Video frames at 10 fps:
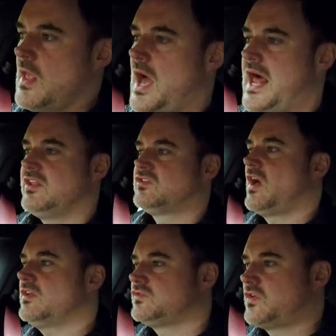And it
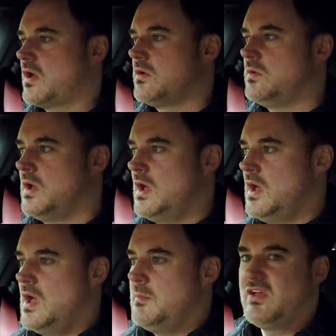does so
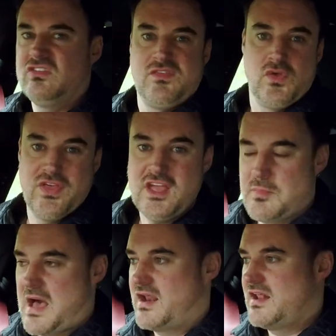because, if you think
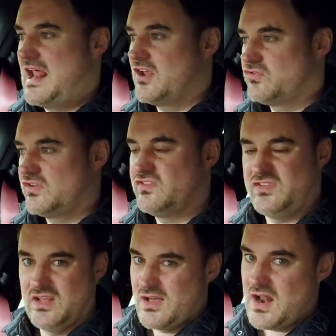about it,
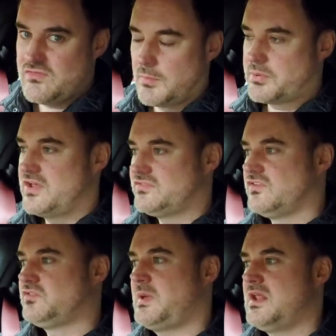electricity kind of operates at
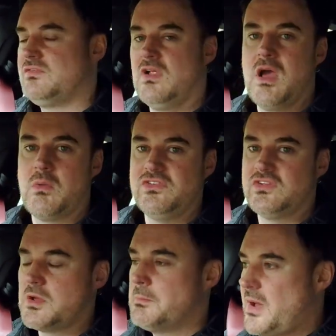the speed of light, whereas
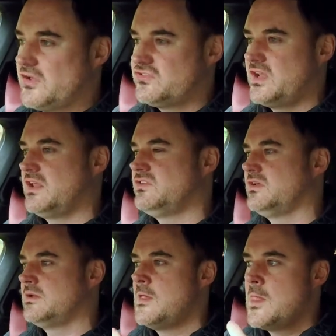a combustion
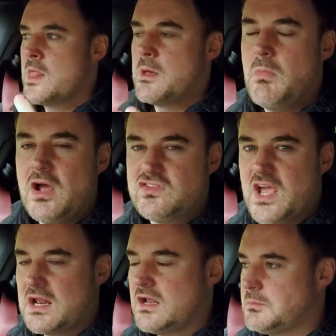engine might
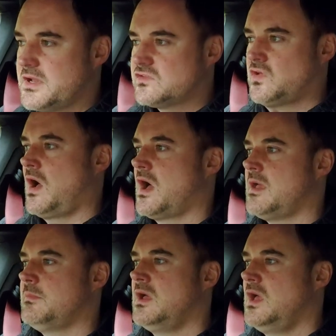take a little bit of
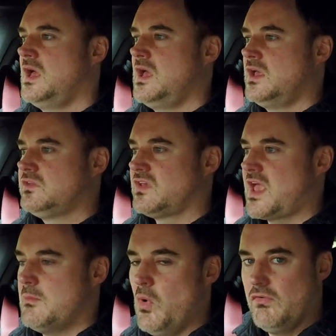time to
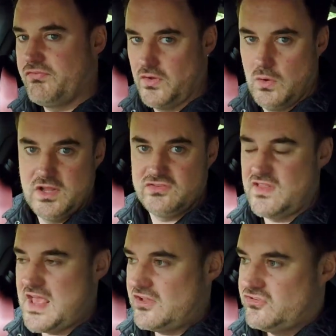get more fuel into
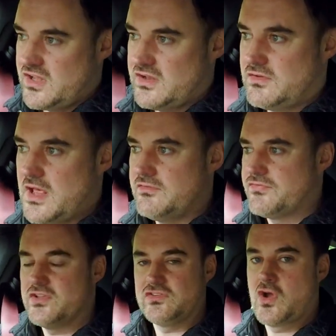the engine and
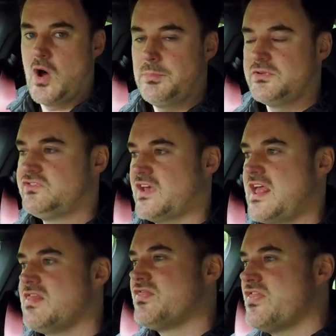for it to
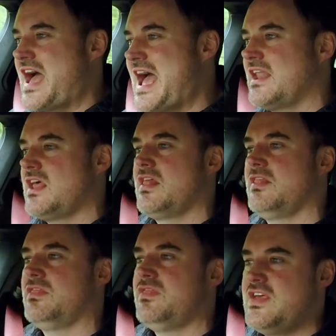compensate than
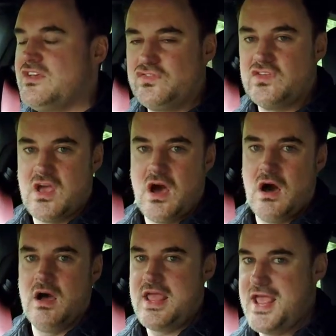this
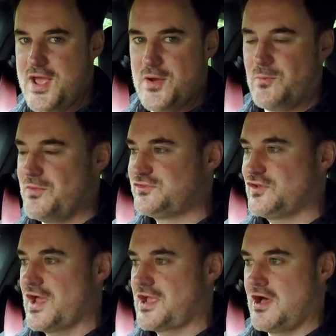car here, the
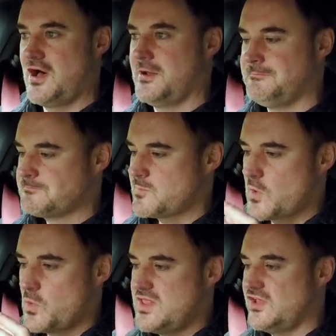
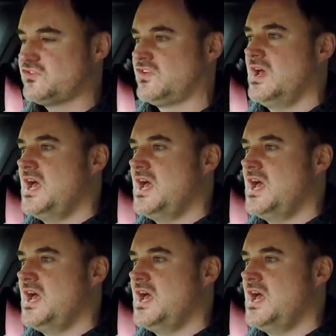Taycan, with its